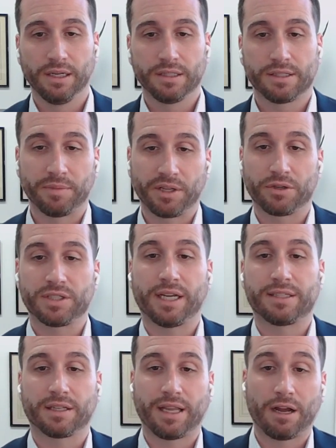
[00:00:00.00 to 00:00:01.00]
Some other
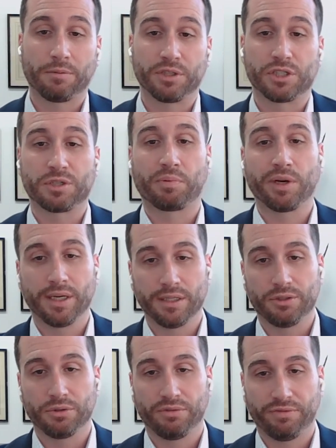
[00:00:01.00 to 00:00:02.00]
states allow them to spring
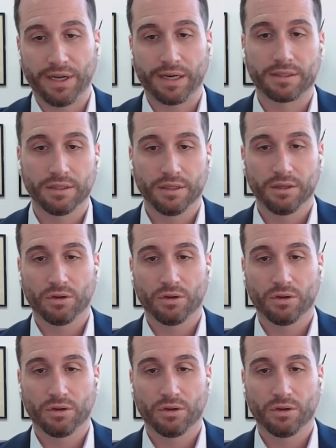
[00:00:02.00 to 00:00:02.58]
into effect